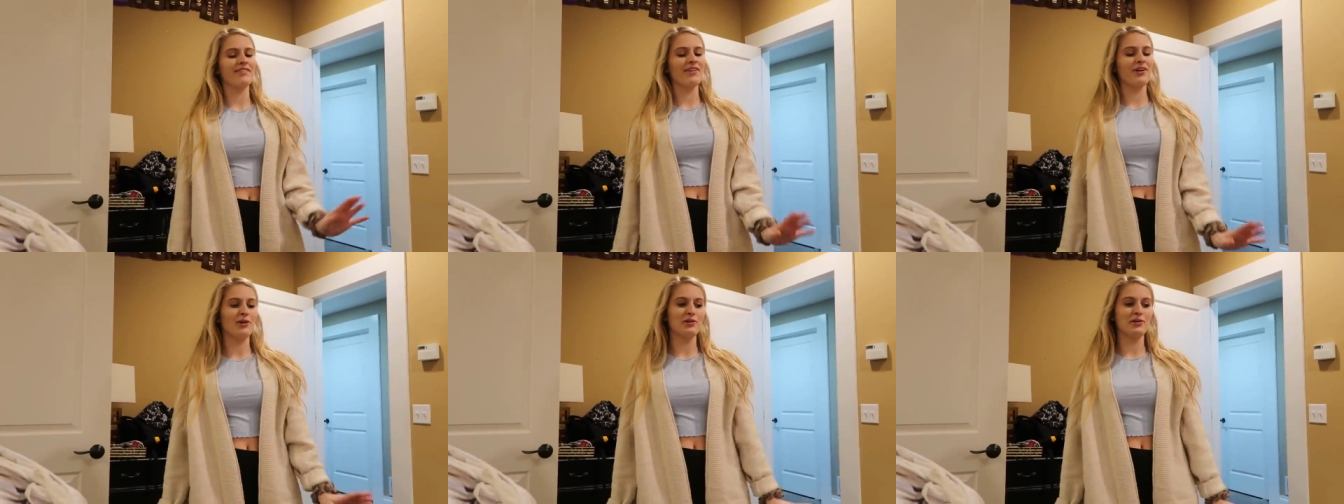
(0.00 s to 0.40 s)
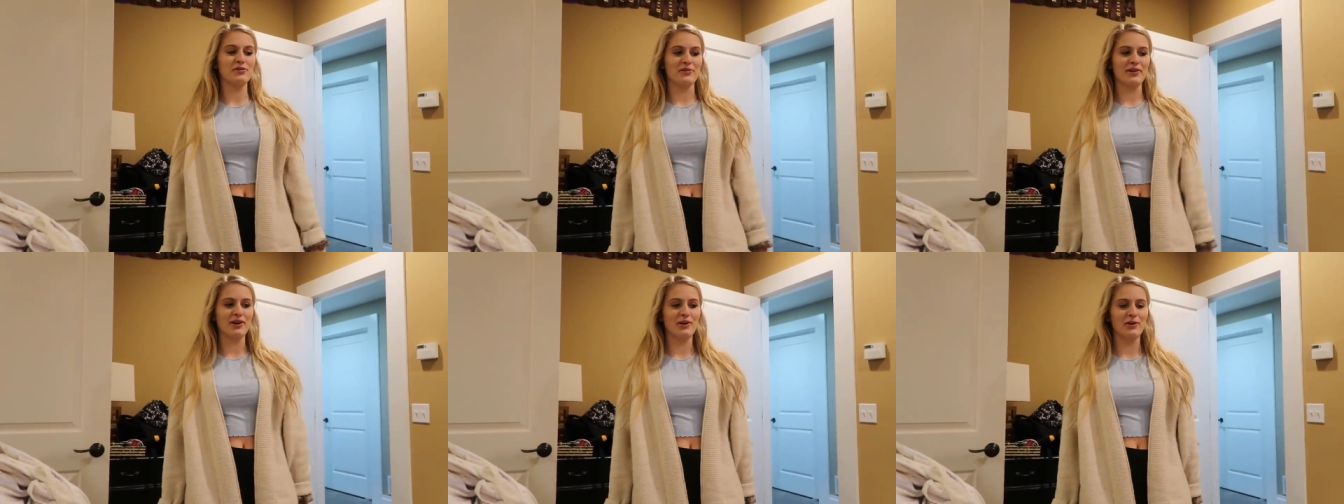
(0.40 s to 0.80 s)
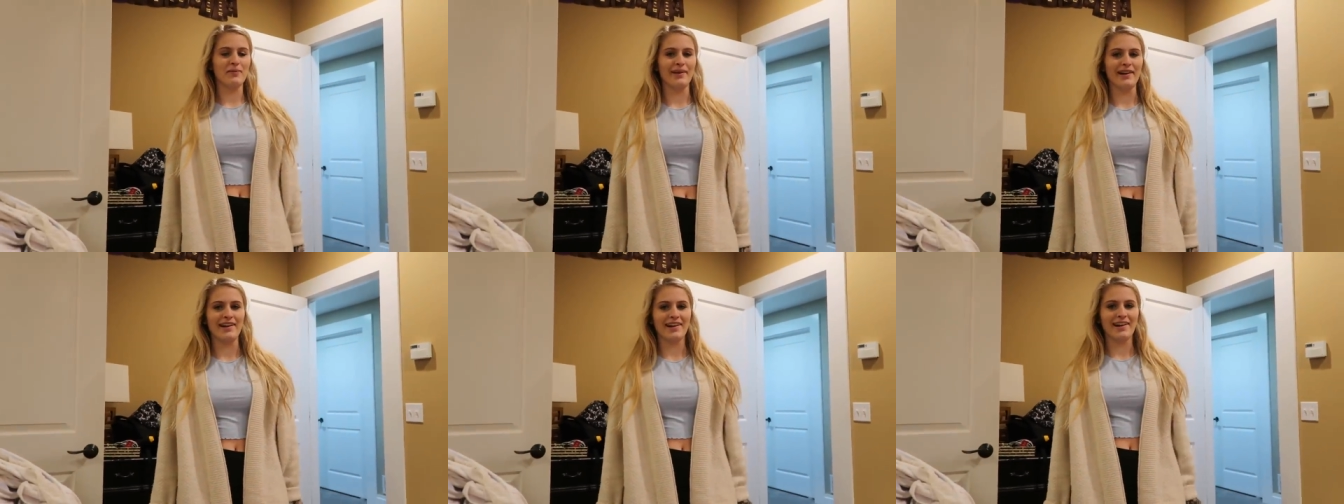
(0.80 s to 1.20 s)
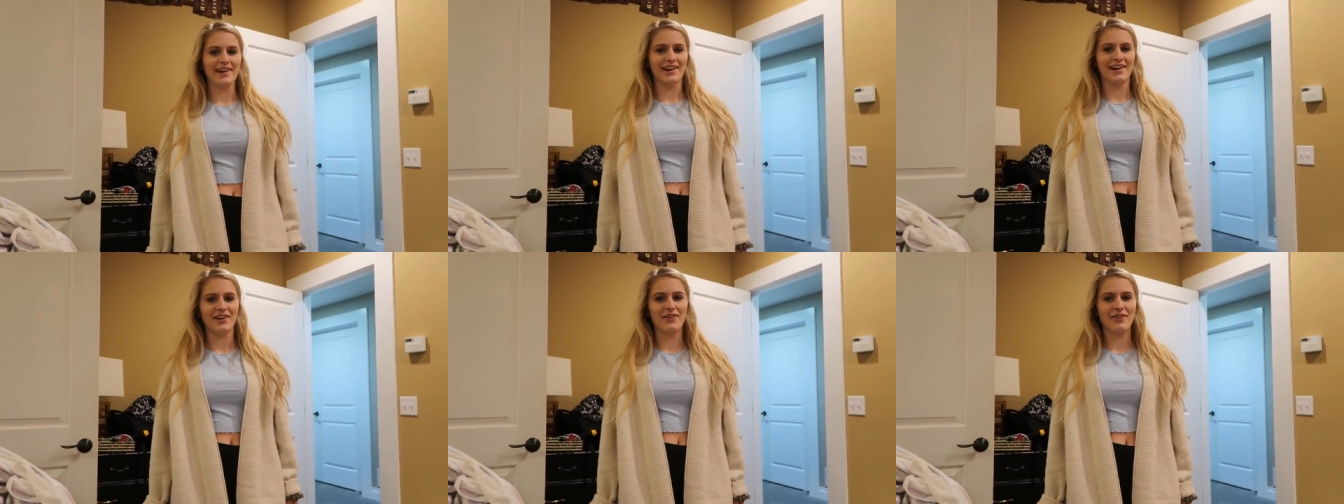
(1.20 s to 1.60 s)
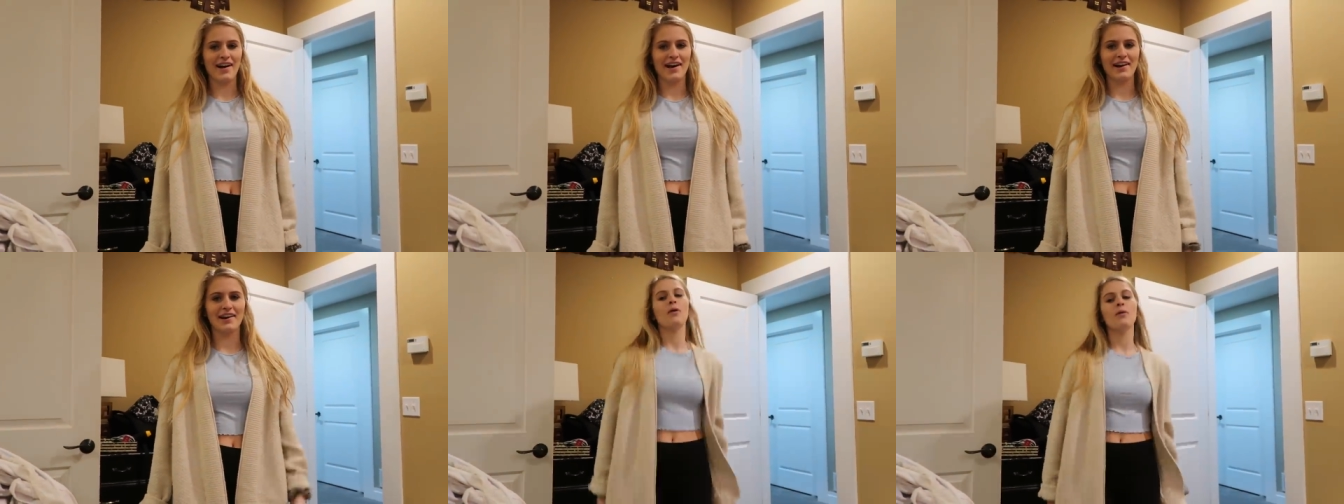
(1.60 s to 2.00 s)
of the old room and you need a new
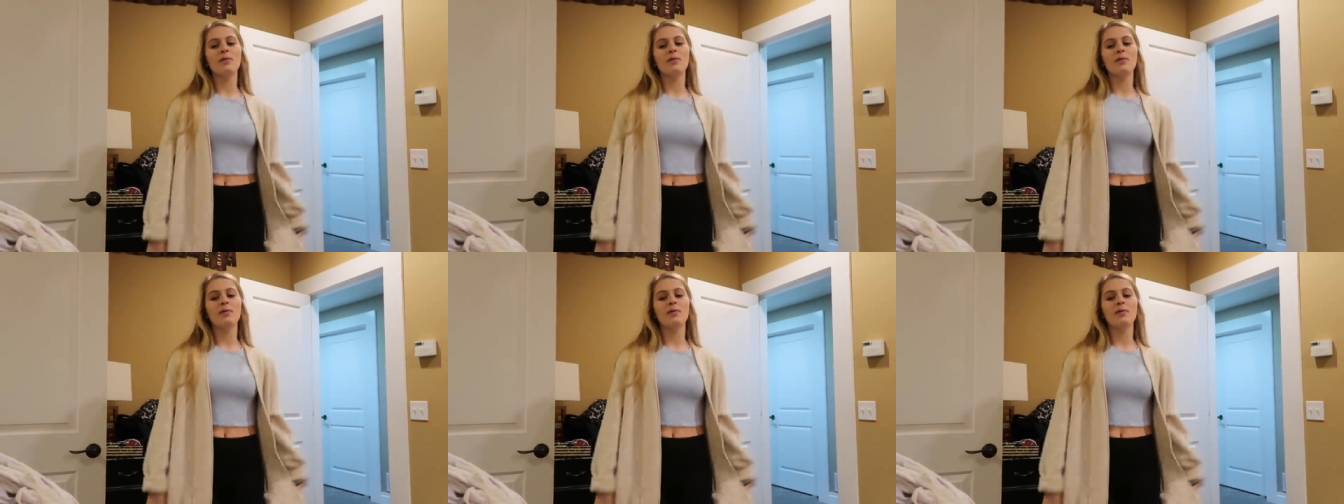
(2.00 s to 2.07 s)
one.